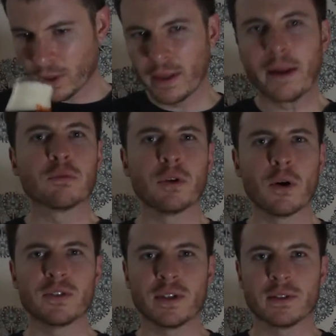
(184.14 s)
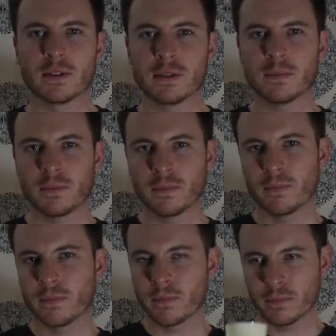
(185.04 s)
Like roses.
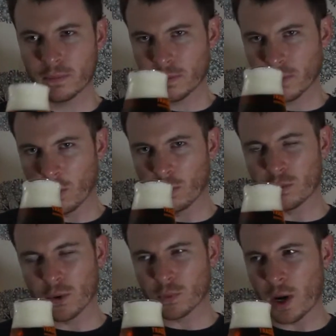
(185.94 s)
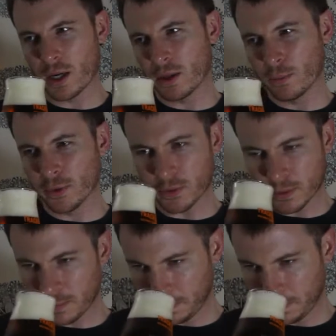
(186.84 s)
Or rose water almost.